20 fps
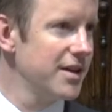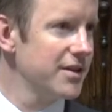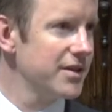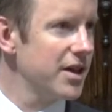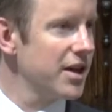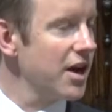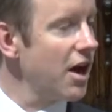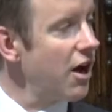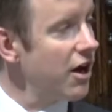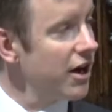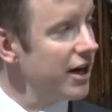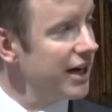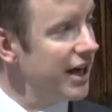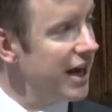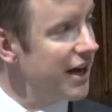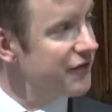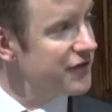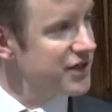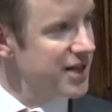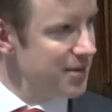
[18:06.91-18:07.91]
that I
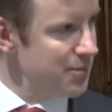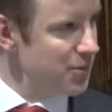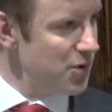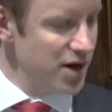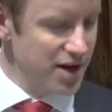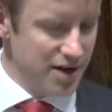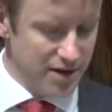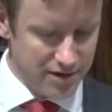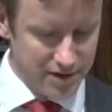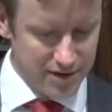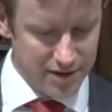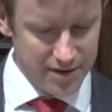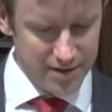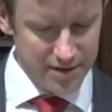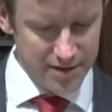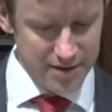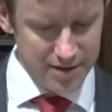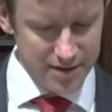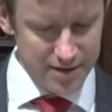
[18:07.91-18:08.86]
left him with?